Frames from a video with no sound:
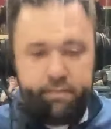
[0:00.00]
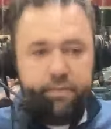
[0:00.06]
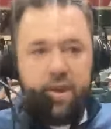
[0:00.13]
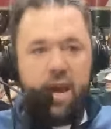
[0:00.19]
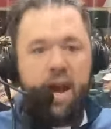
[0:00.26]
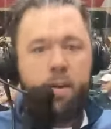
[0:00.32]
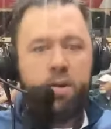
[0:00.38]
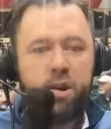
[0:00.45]

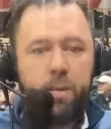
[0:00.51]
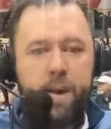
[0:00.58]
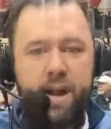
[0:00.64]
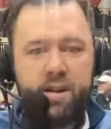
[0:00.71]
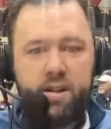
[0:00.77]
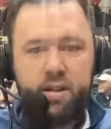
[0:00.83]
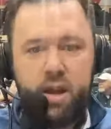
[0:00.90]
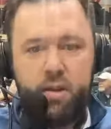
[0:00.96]
to go
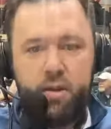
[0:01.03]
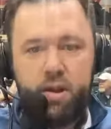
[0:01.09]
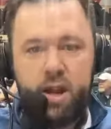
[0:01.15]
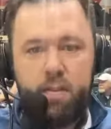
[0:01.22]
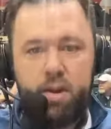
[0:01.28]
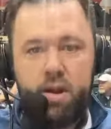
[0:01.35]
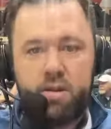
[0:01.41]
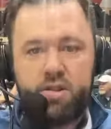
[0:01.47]
back to the other
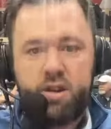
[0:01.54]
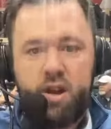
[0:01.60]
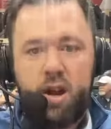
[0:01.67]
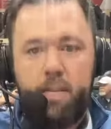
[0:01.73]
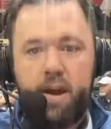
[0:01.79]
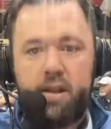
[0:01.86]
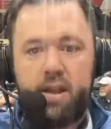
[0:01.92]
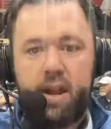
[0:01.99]
camera here. Sorry
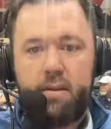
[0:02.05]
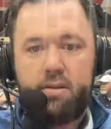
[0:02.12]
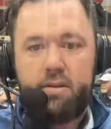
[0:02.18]
about that. I